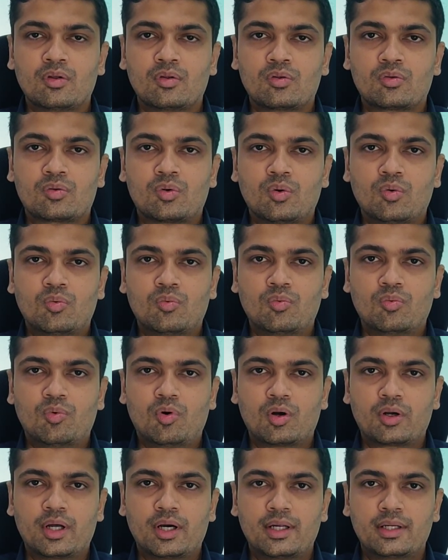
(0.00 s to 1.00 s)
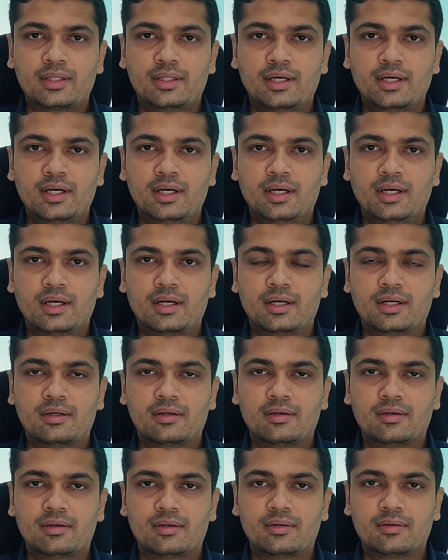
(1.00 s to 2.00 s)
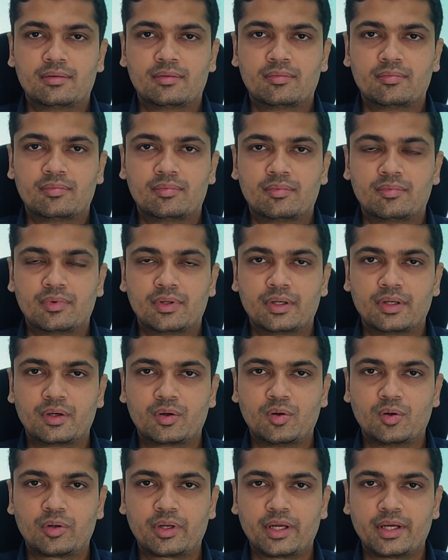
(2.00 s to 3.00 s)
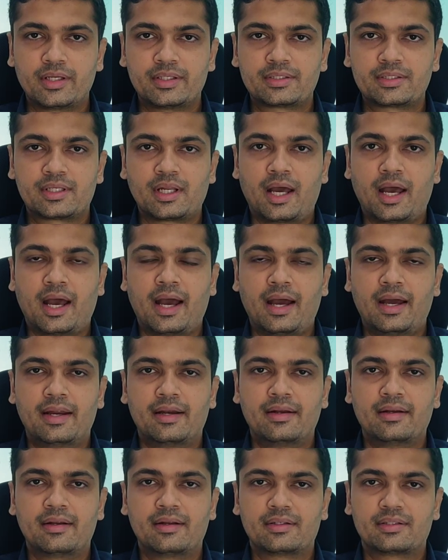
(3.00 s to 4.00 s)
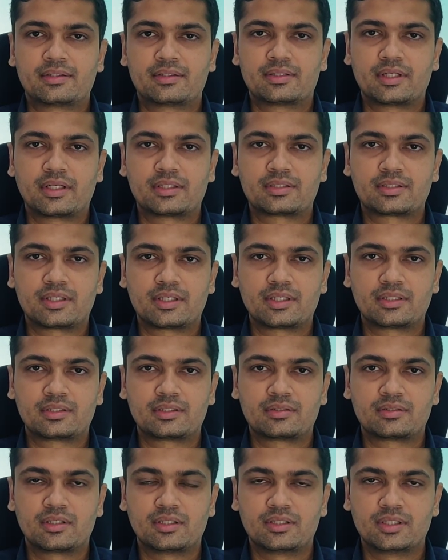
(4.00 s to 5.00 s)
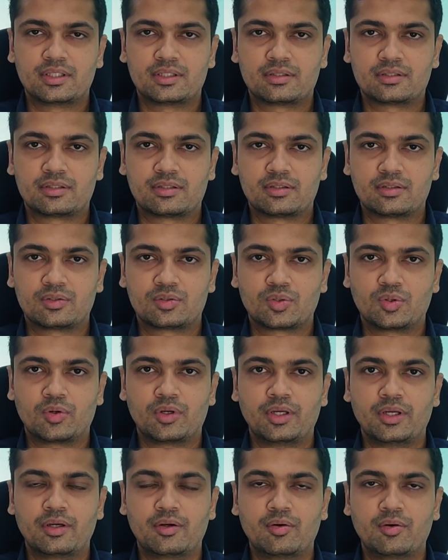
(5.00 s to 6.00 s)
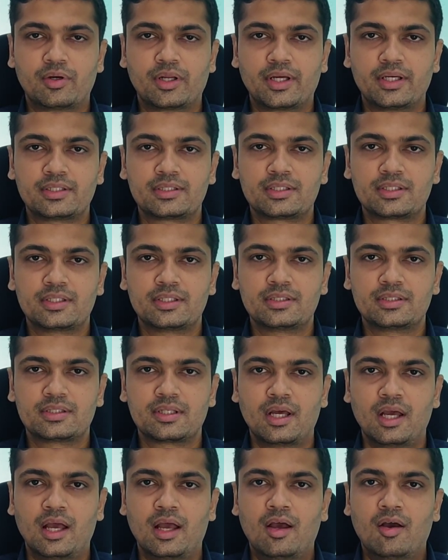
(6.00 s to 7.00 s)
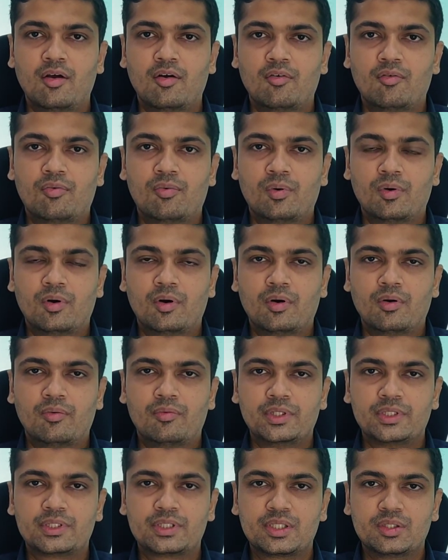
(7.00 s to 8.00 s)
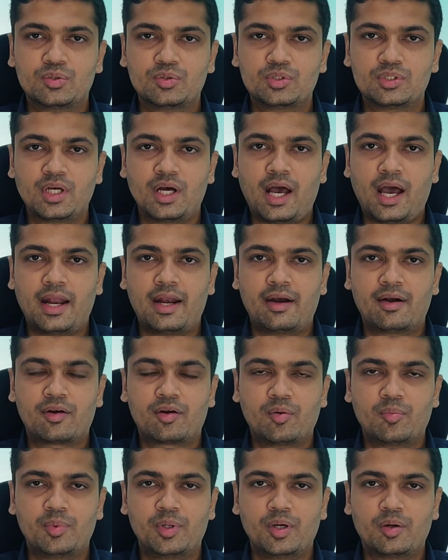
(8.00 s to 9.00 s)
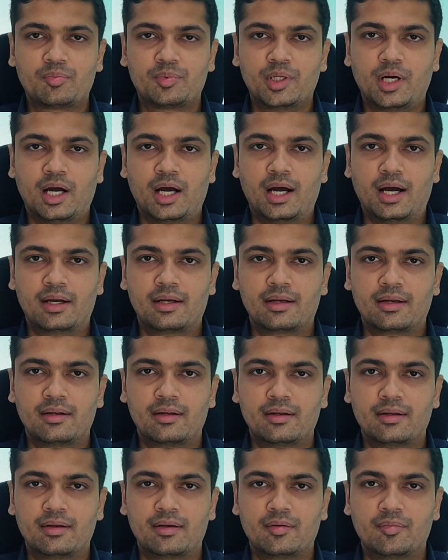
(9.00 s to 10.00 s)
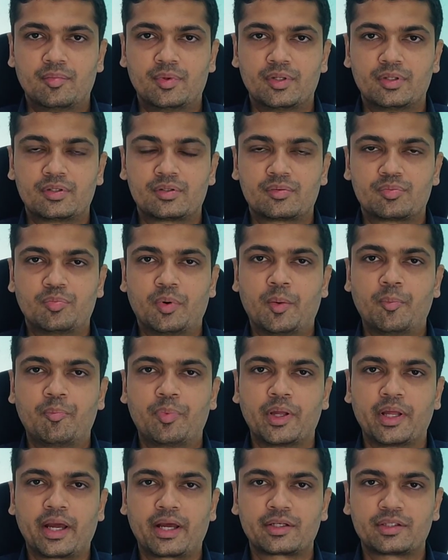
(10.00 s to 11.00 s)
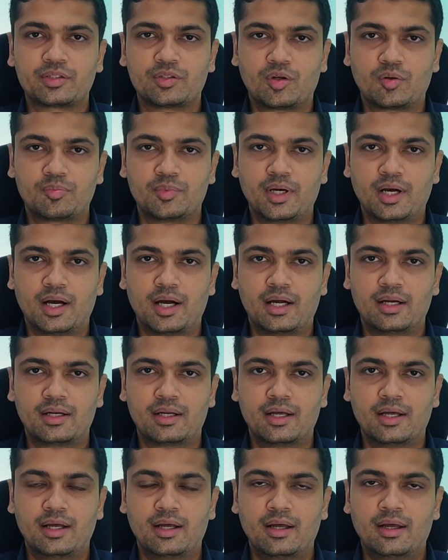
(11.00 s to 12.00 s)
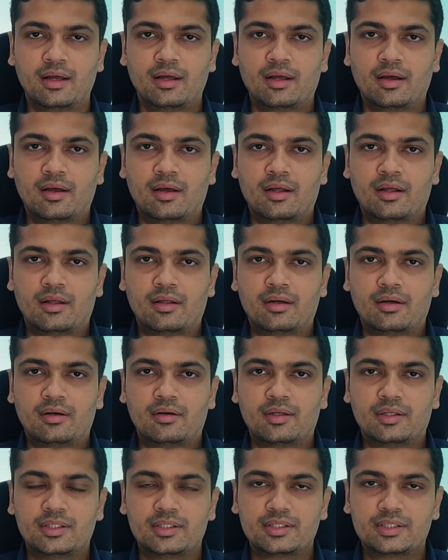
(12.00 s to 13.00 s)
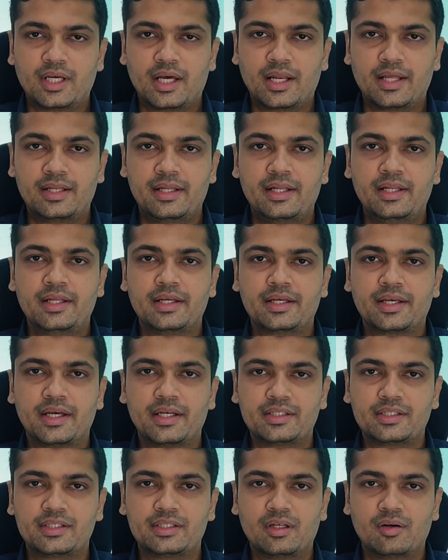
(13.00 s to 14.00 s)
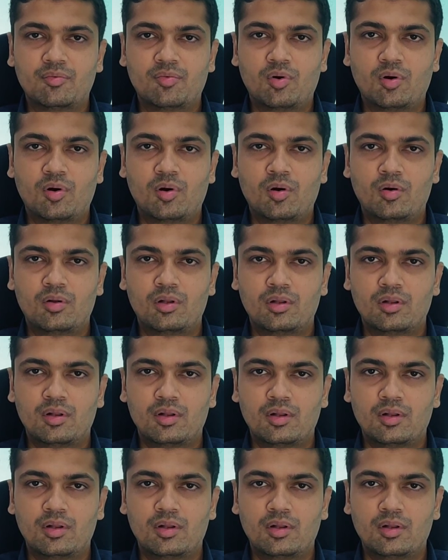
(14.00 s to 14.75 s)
So what are the echo test and stress test suggest? So echo test is which gives the anatomy of the heart, means pumping action of the heart. Is there any leakage in the wall?